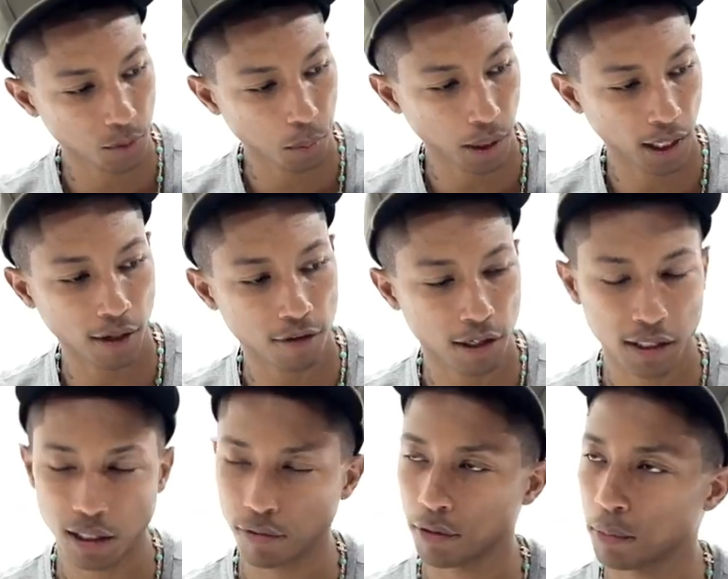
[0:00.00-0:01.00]
bringing a very
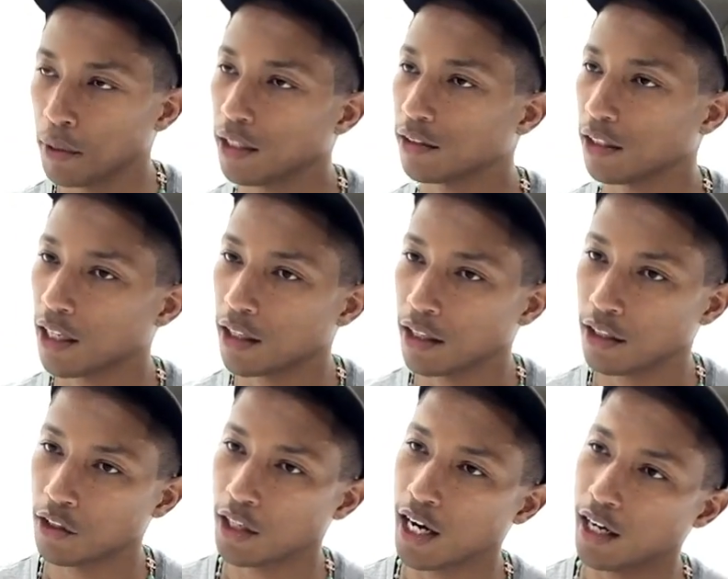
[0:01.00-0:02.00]
different mix together,
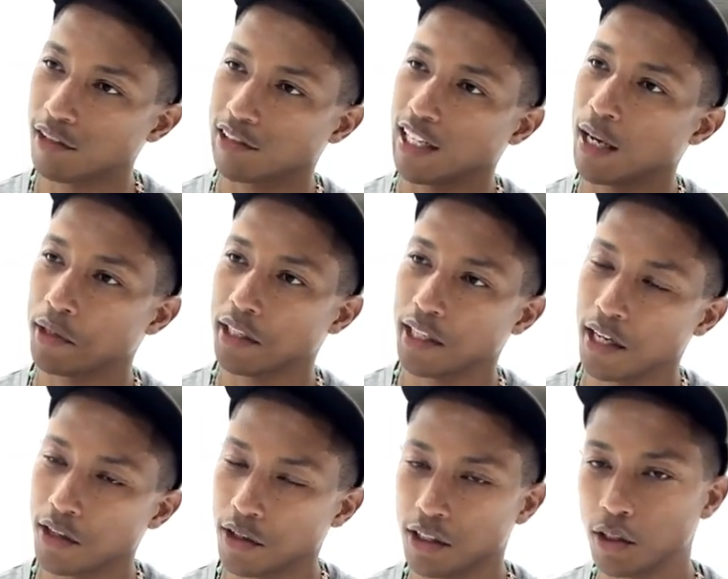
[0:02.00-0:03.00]
and you kind of slam it
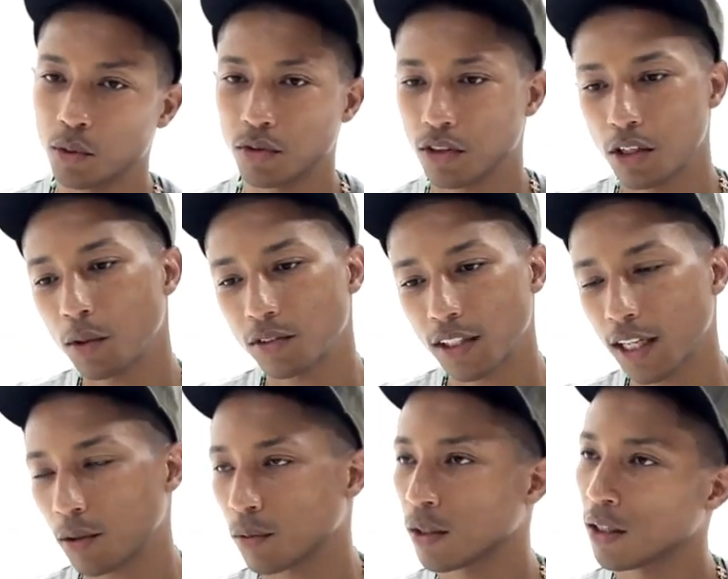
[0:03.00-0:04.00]
together. You you know, it's like
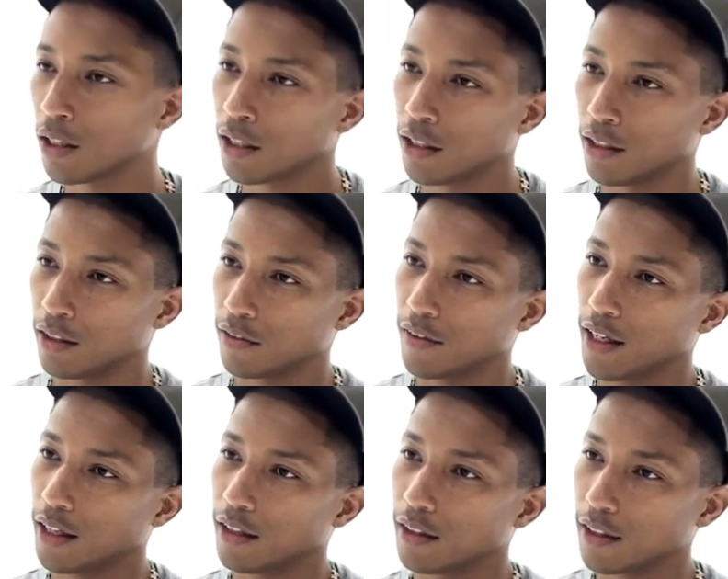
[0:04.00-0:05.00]
it's
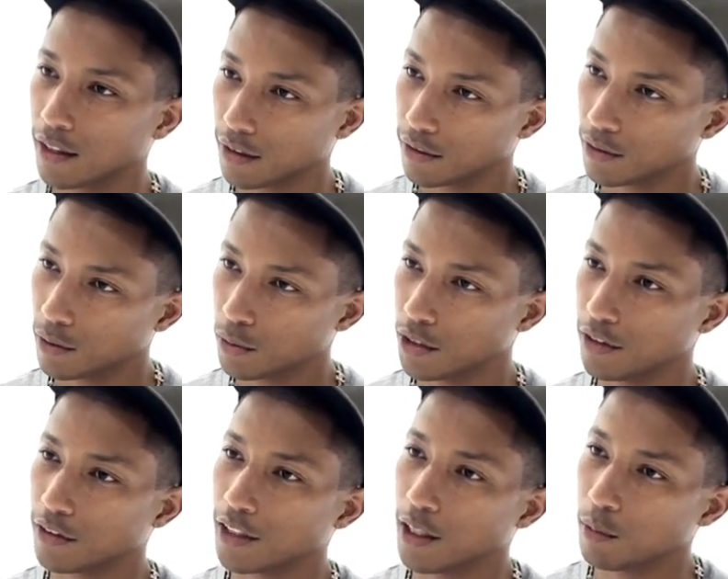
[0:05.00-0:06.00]
like
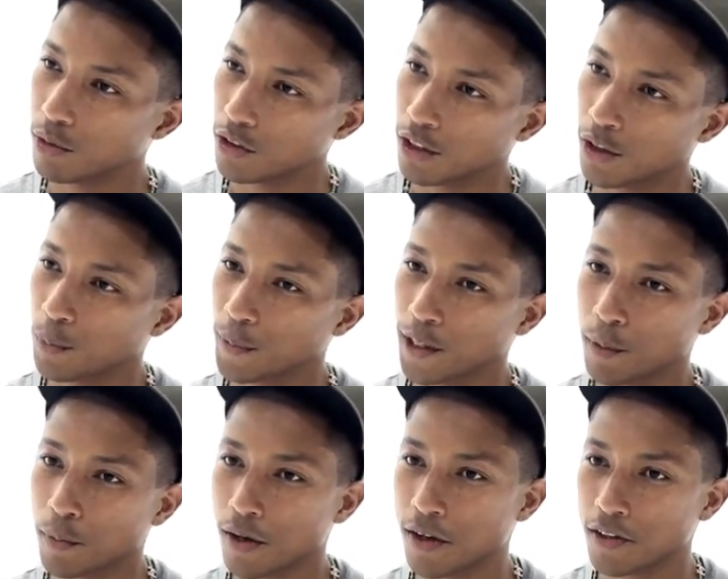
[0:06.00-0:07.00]
Reese's cups. You know, peanut
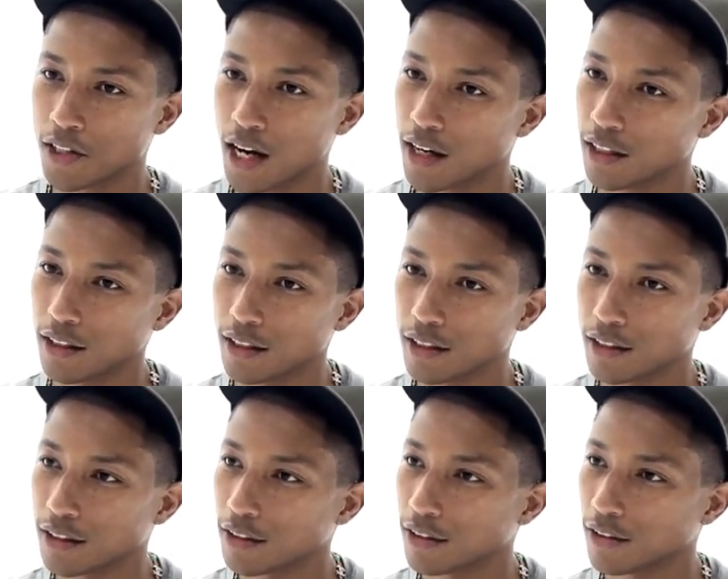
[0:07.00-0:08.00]
butter and chocolate.
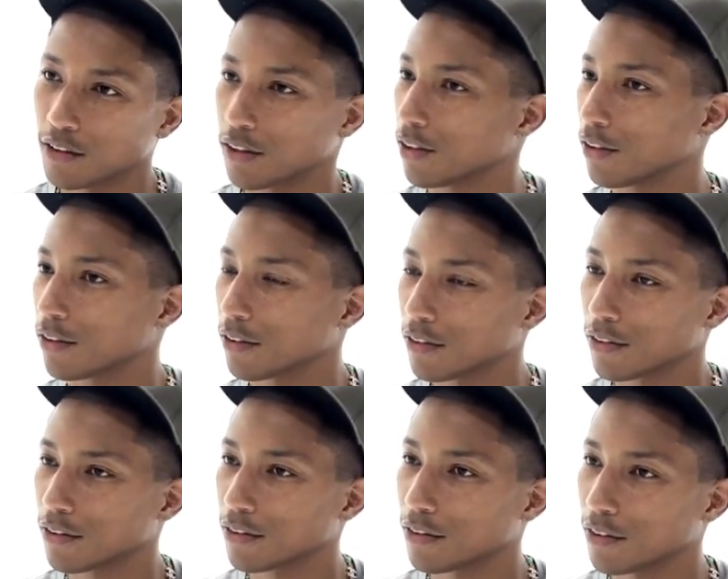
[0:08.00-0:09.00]
It's just
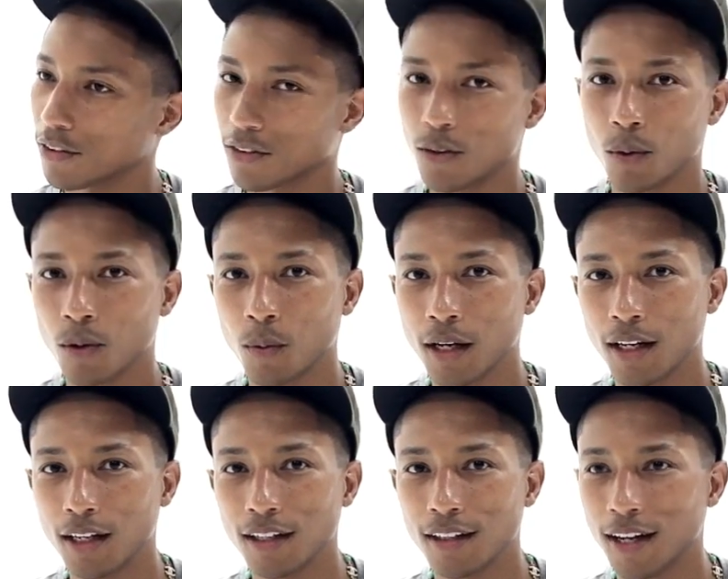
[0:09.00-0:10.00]
there's no other way
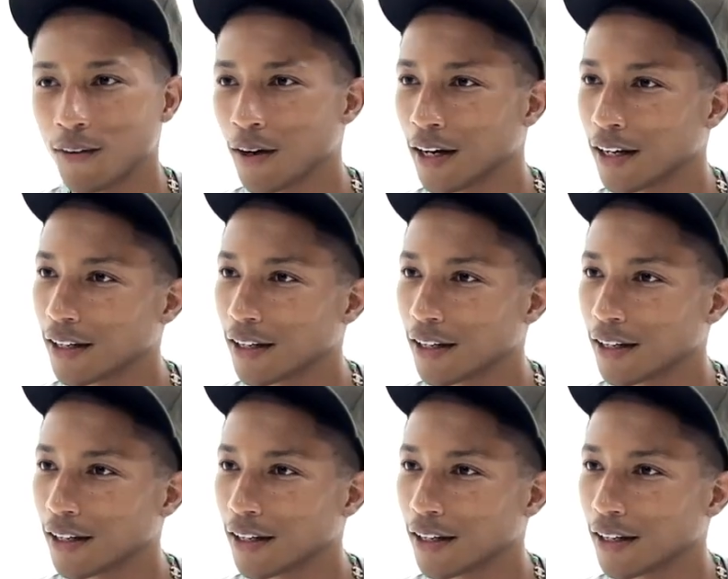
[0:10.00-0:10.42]
to eat that, right?